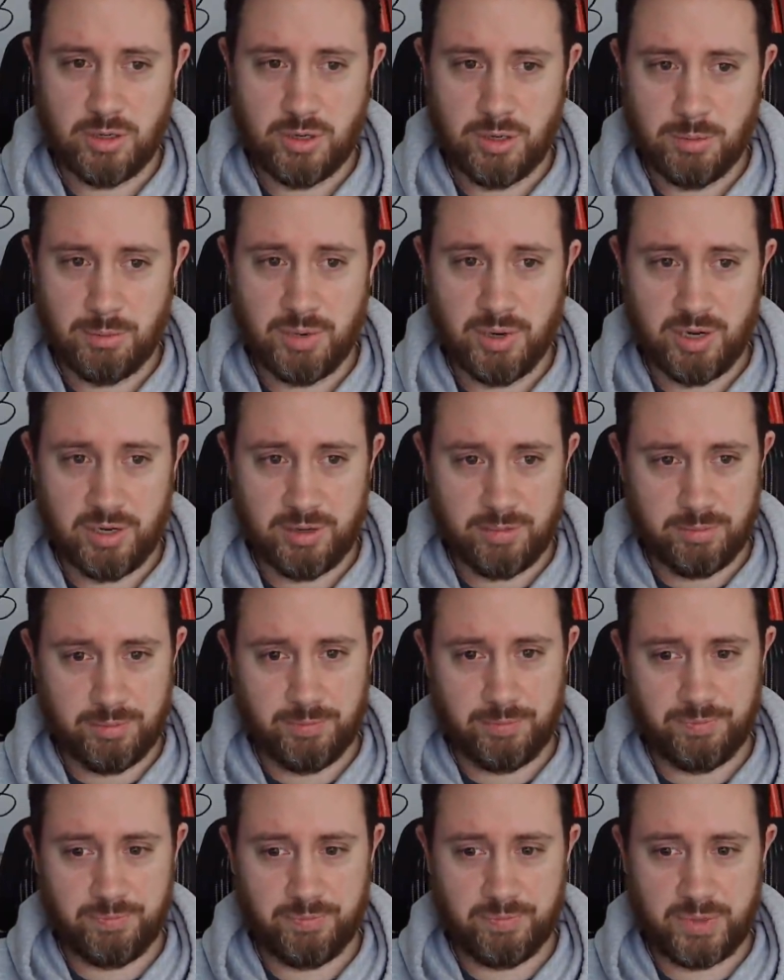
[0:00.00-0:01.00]
but
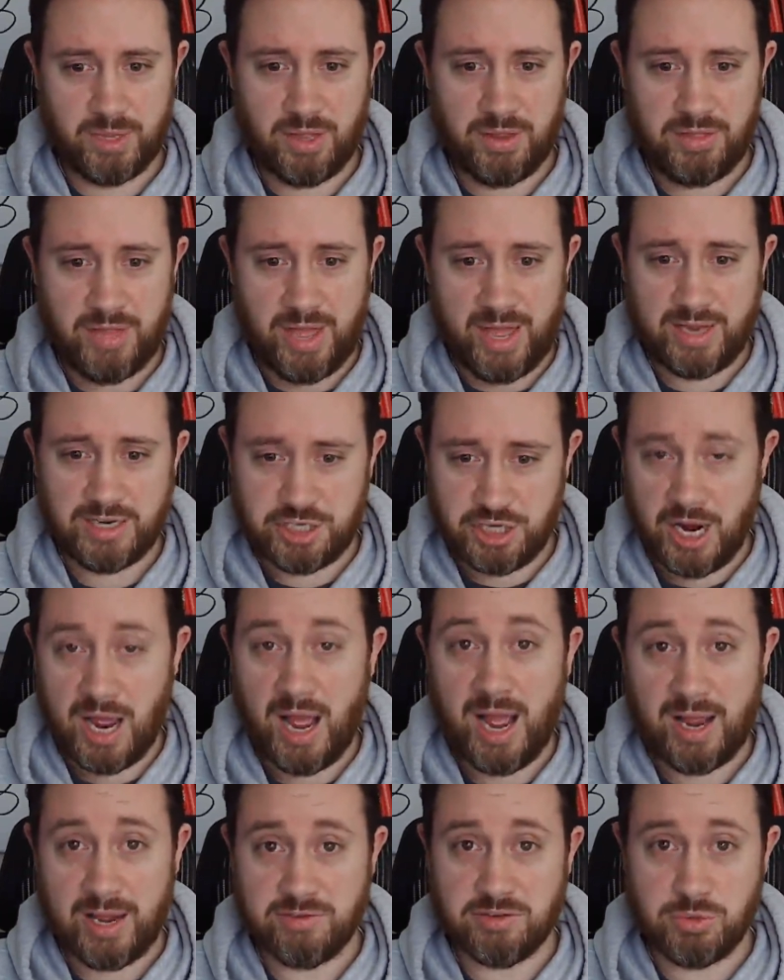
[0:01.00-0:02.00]
that
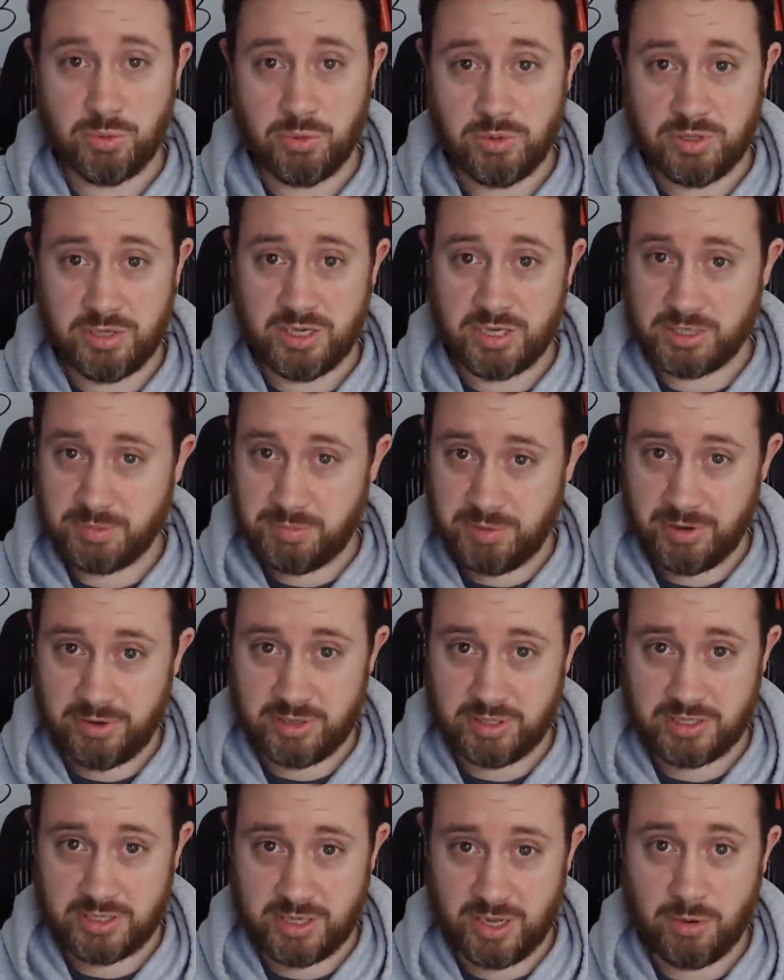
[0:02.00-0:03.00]
jives with the
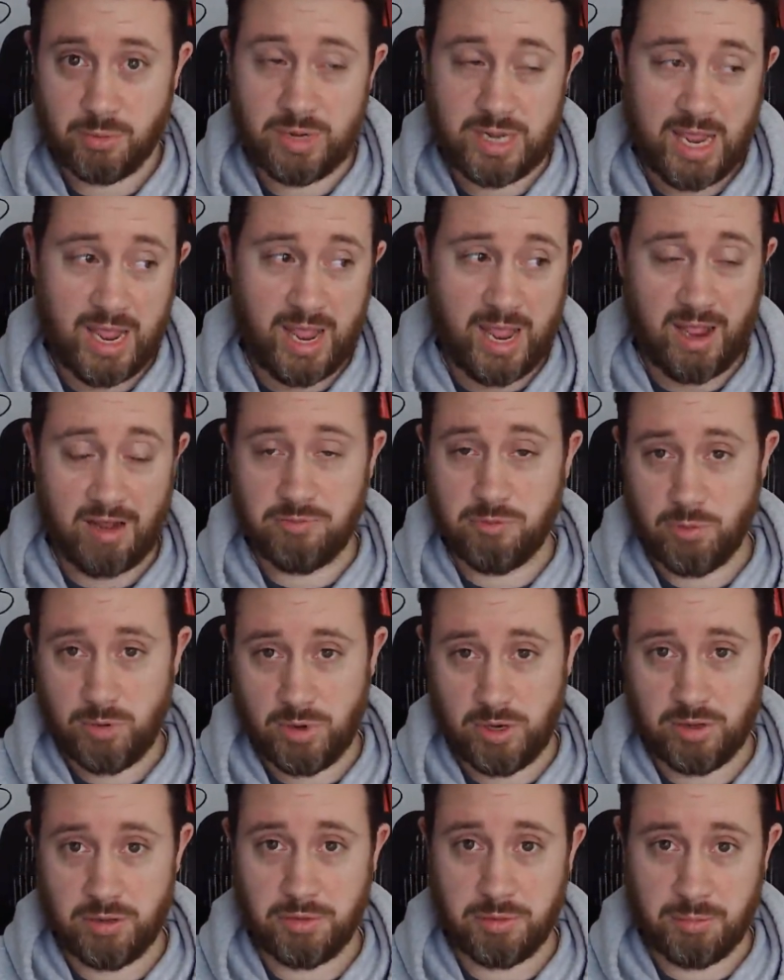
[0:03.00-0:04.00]
experience that we have
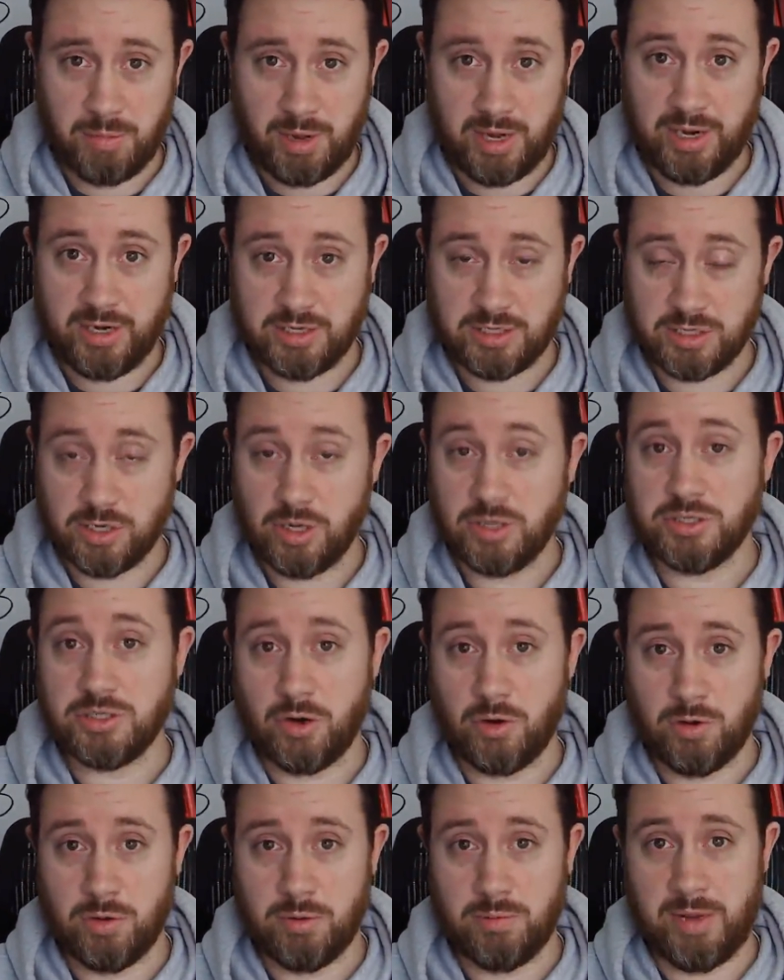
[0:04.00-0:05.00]
with my son's
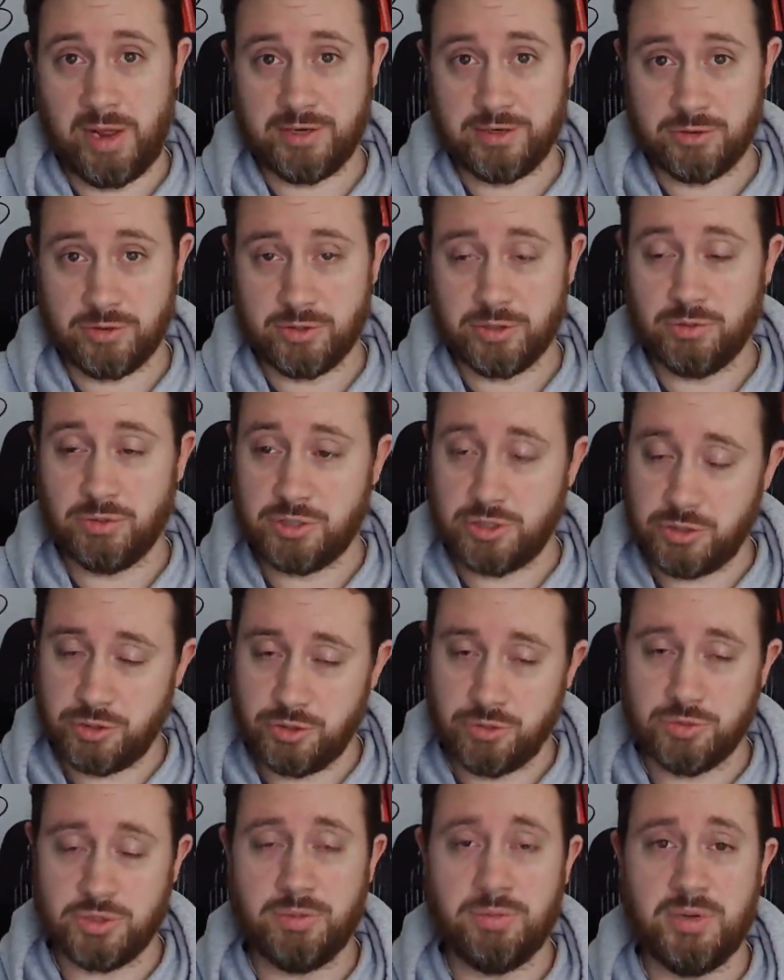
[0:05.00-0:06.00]
current mattress, which
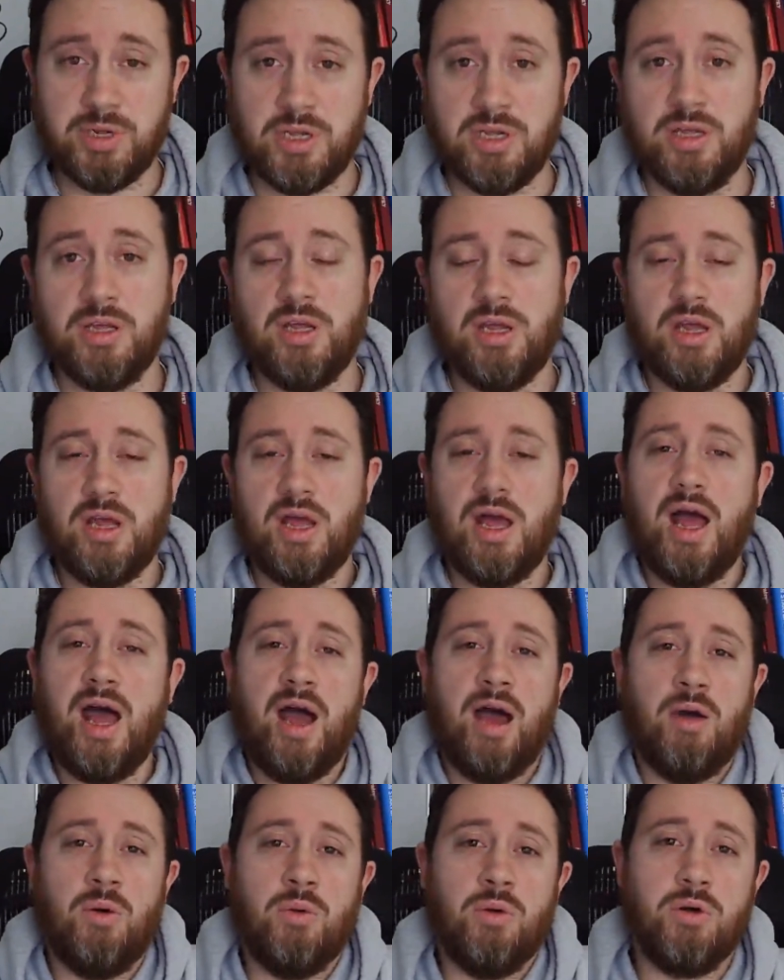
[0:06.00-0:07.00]
used to be
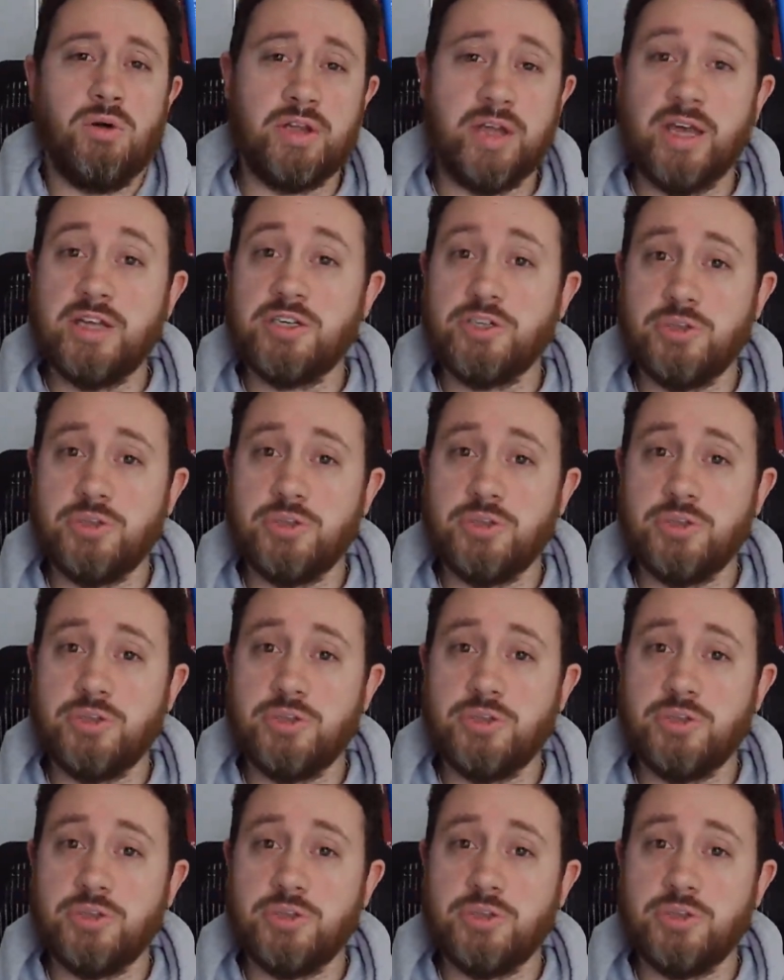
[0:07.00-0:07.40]
our guest